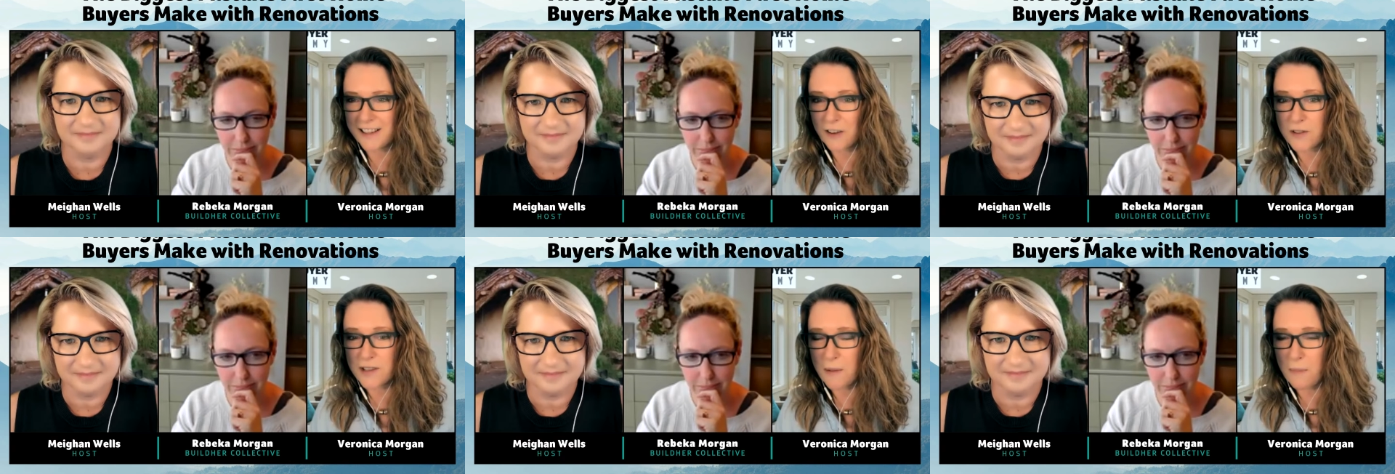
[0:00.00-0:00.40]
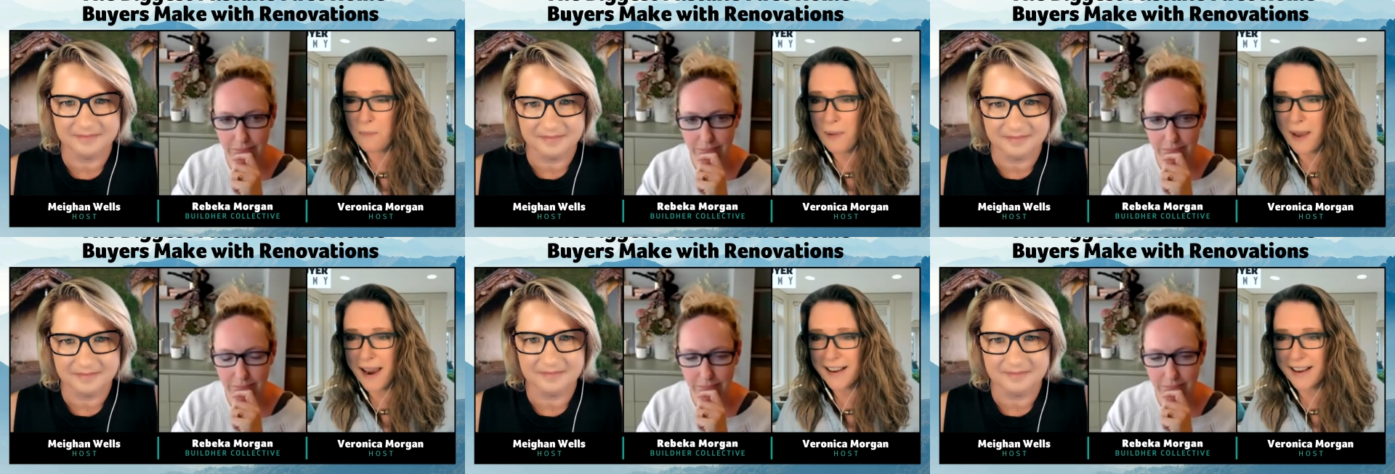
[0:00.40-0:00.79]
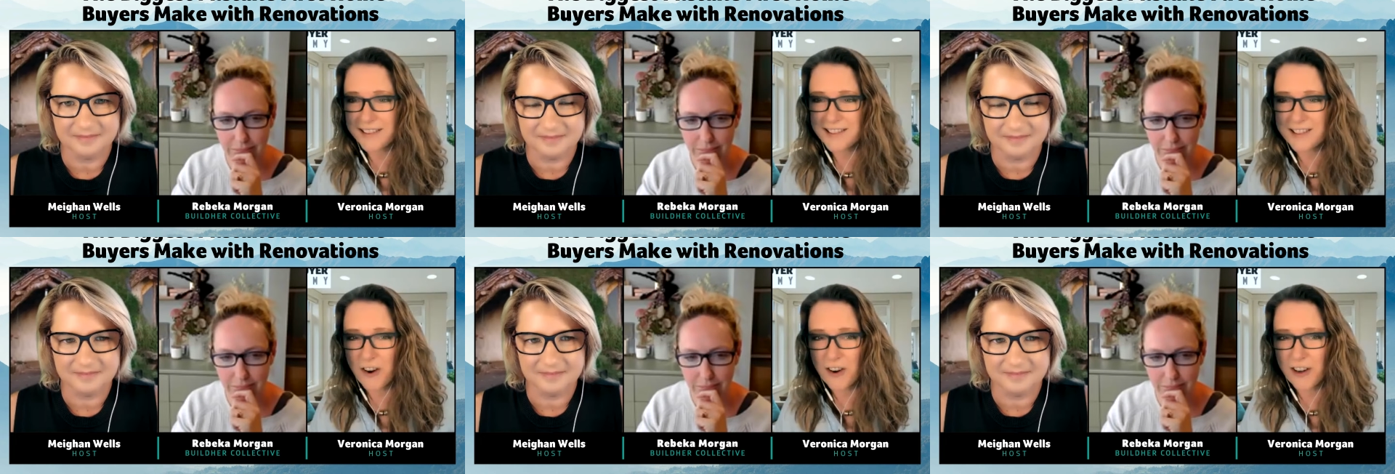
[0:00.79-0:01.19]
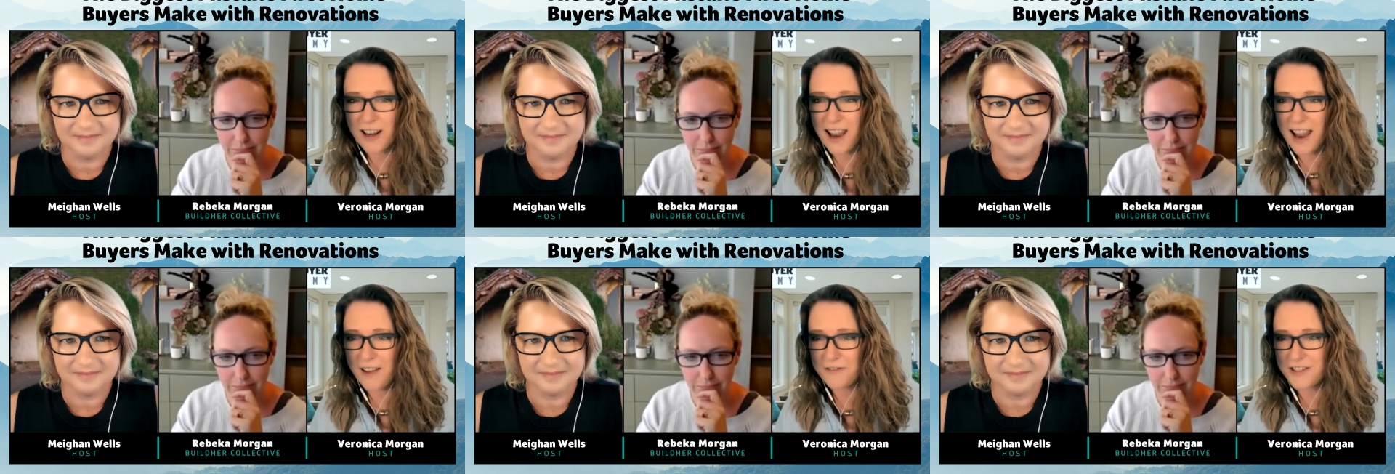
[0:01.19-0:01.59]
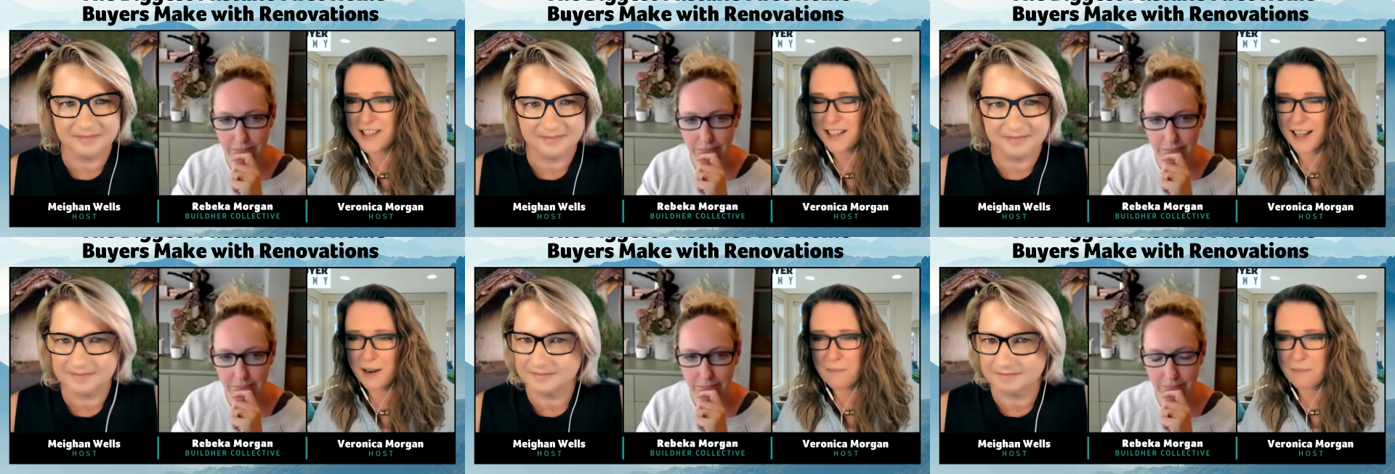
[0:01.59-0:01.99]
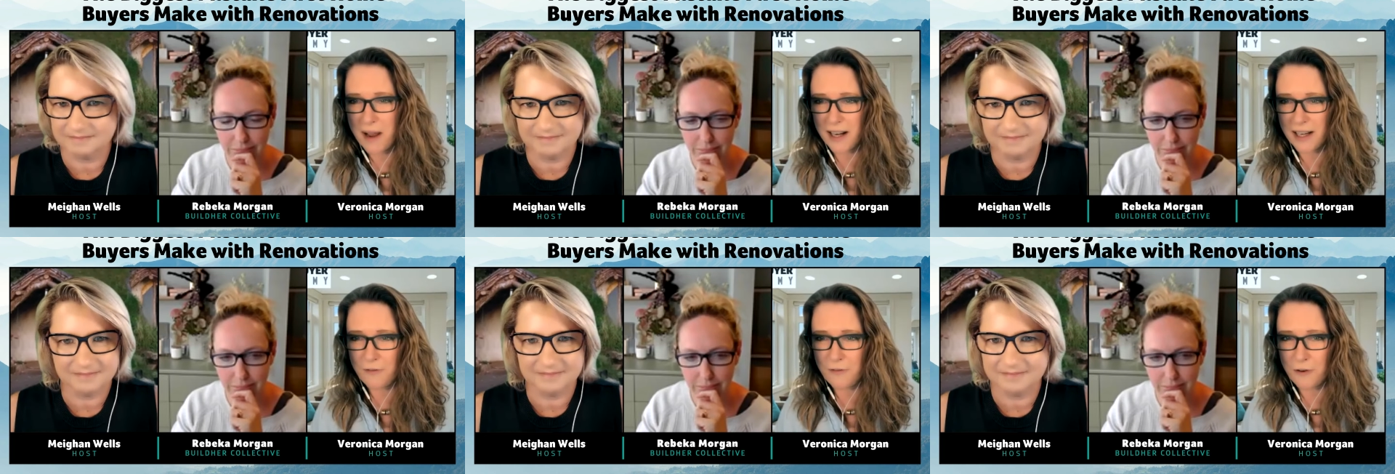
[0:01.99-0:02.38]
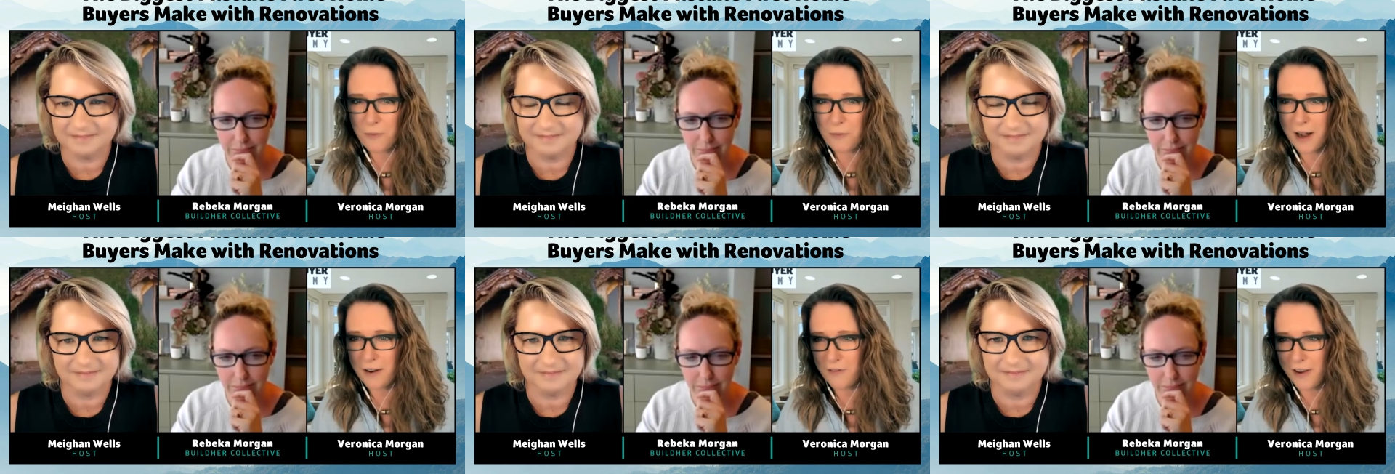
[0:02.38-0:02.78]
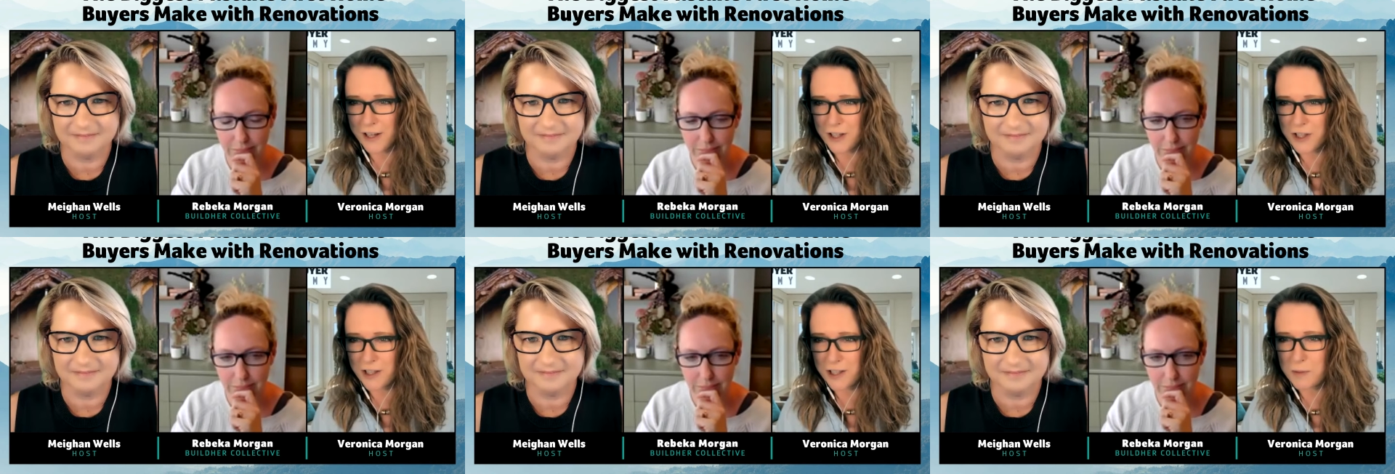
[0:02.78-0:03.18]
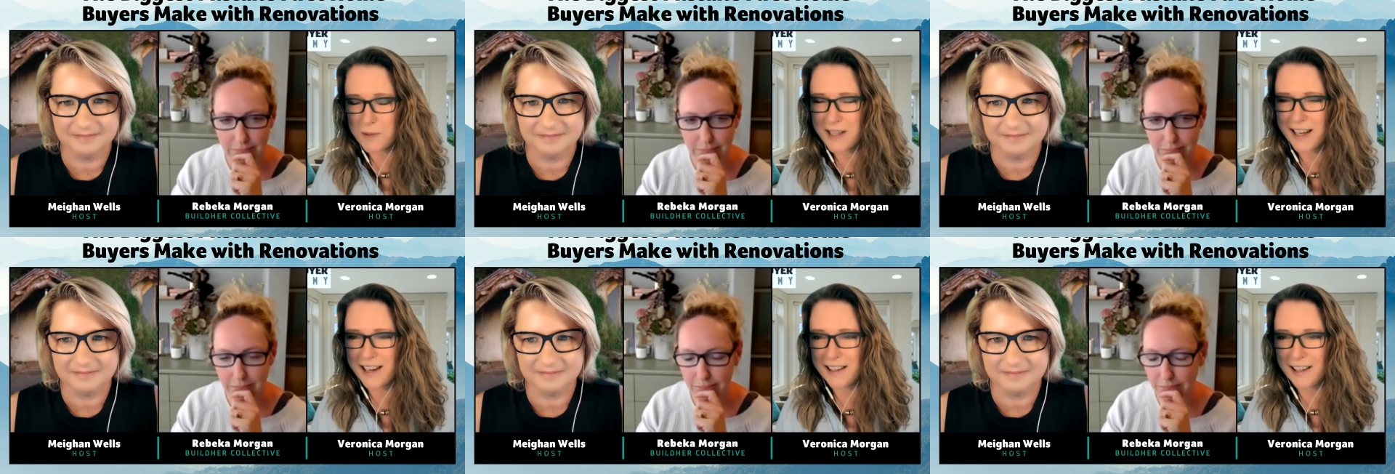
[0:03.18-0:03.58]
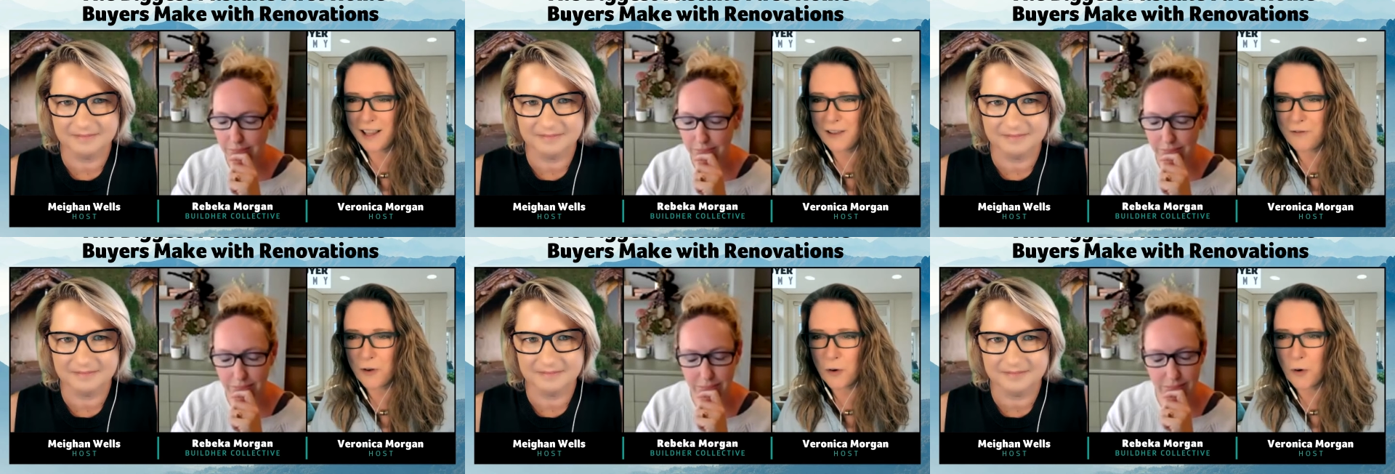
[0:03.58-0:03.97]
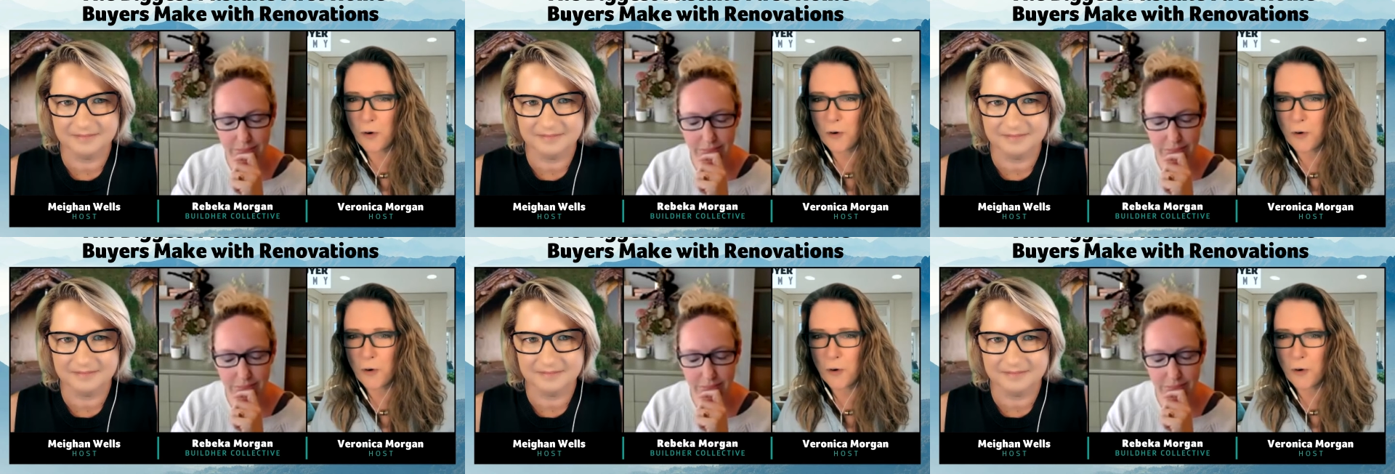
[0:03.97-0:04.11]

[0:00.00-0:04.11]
Speaker 1: isn't because the banks don't love to lend money for renovations, particularly mm. if